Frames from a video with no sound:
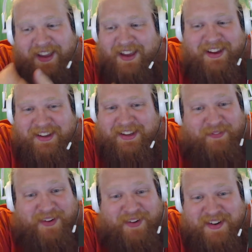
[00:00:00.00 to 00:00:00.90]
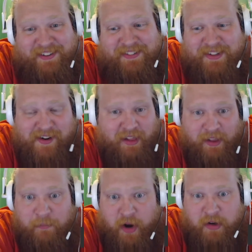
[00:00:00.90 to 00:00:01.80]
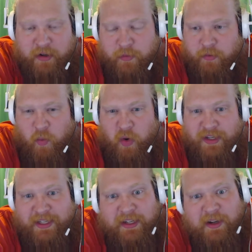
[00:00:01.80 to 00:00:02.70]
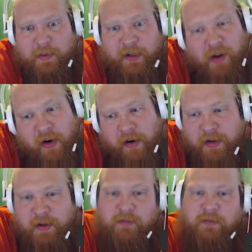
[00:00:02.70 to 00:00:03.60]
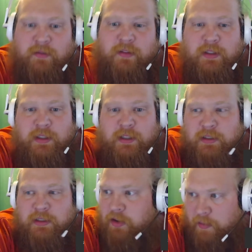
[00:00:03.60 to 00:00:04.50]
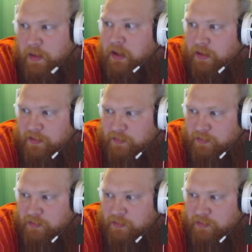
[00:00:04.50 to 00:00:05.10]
Yeah, I can run it on one card. Hell, I'm running it with a 1 gigabyte card. So, I mean,